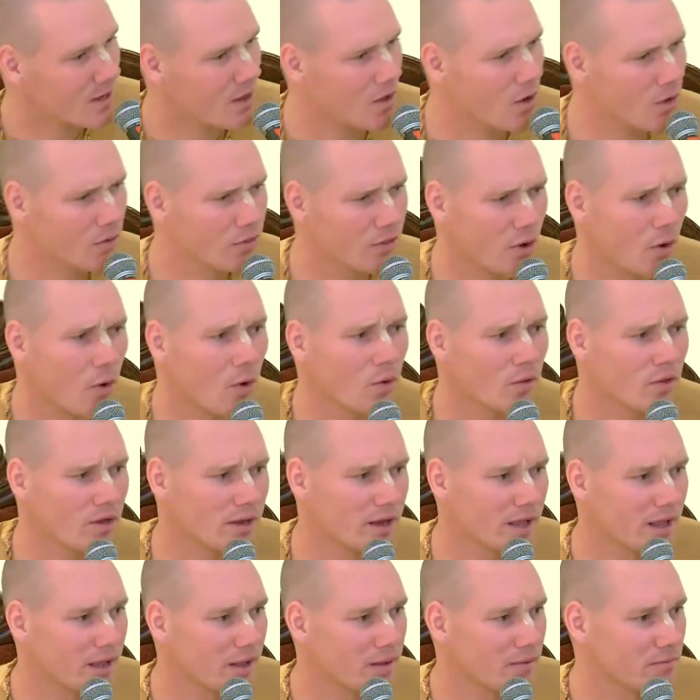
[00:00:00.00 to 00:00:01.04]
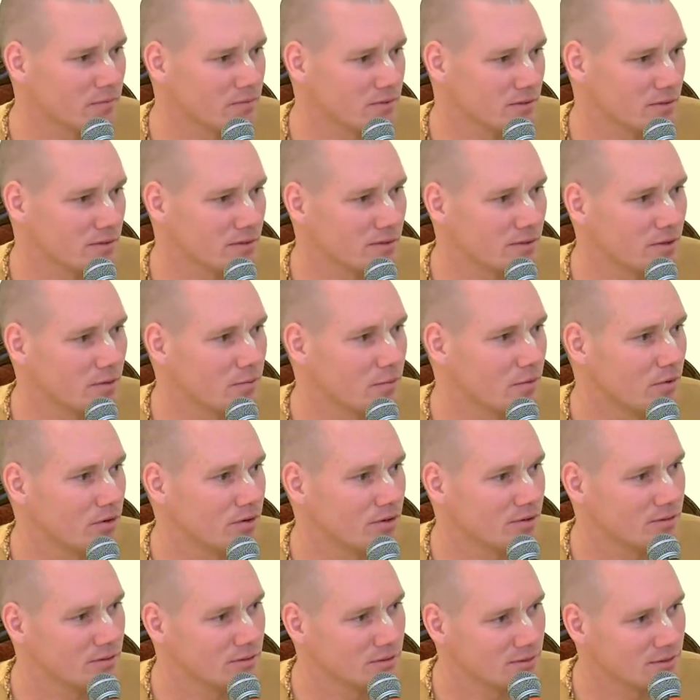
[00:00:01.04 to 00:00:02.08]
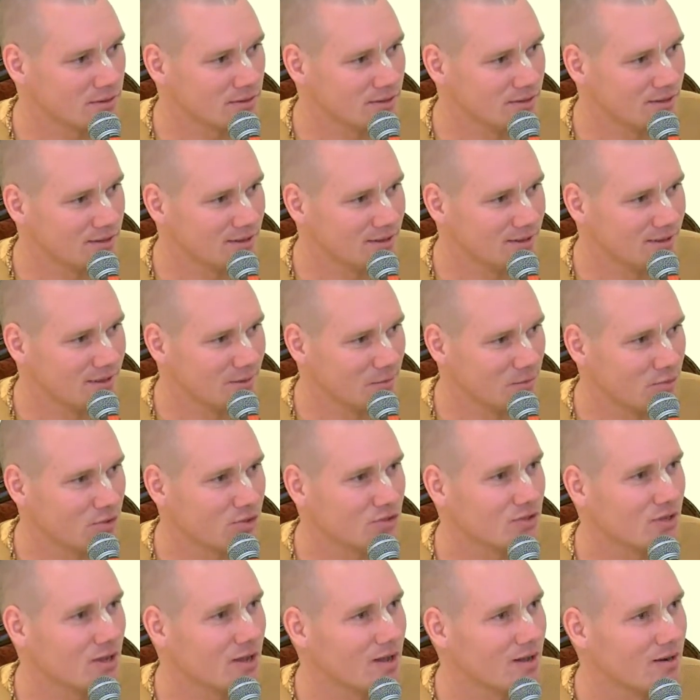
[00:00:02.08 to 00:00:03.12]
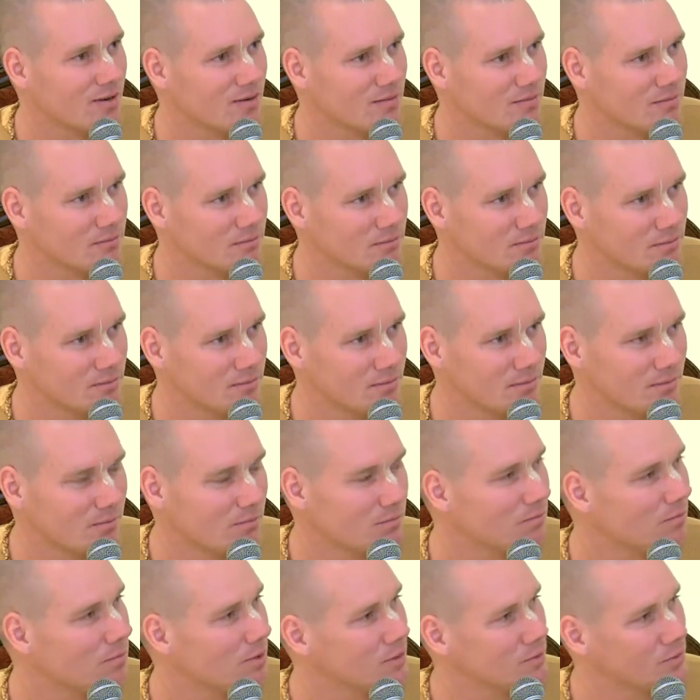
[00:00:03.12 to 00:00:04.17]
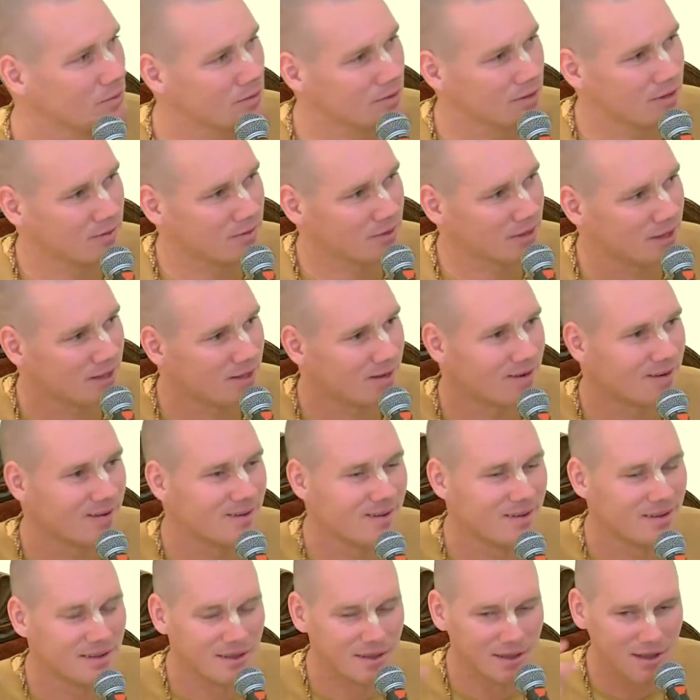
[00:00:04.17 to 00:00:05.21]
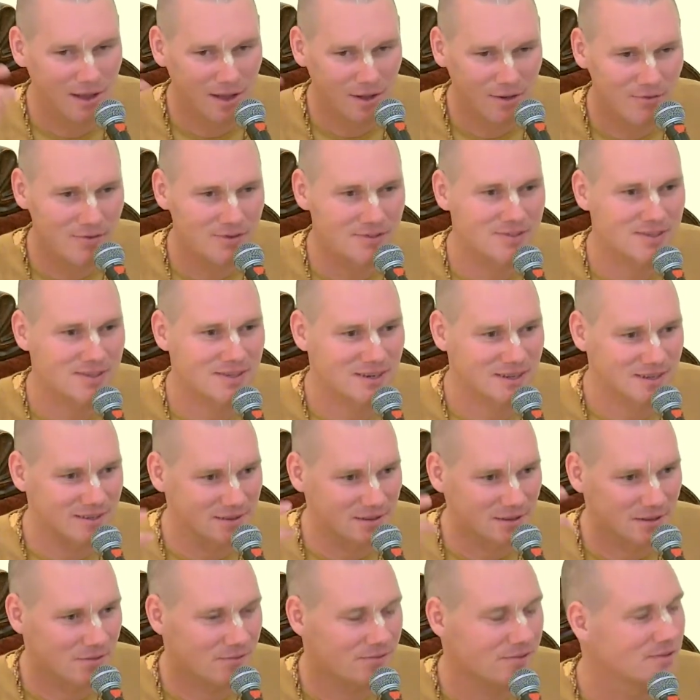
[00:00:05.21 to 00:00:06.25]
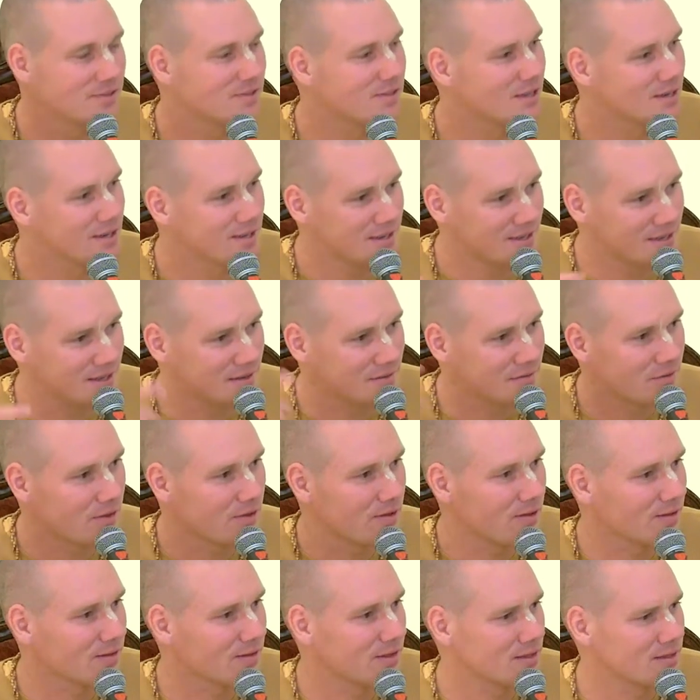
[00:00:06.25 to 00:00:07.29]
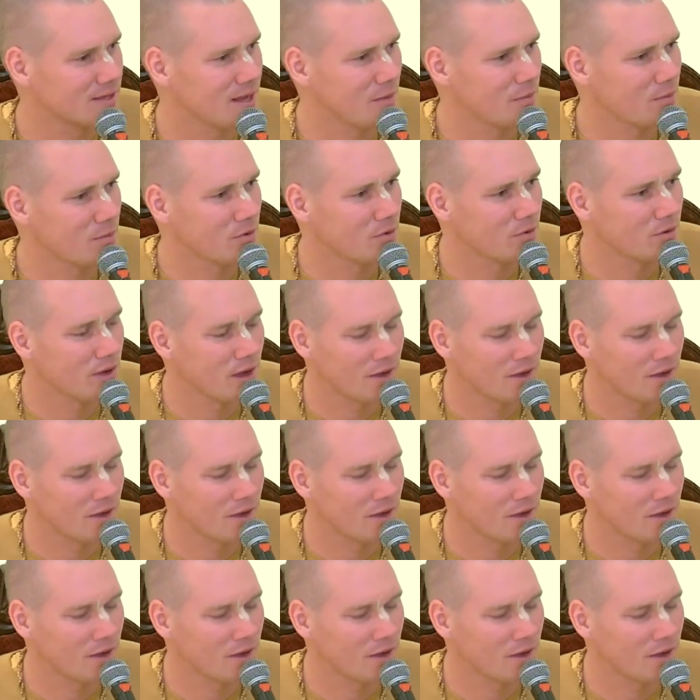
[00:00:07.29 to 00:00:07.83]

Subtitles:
The holy names, the books, prasadam, people living in the vicinity of the temple.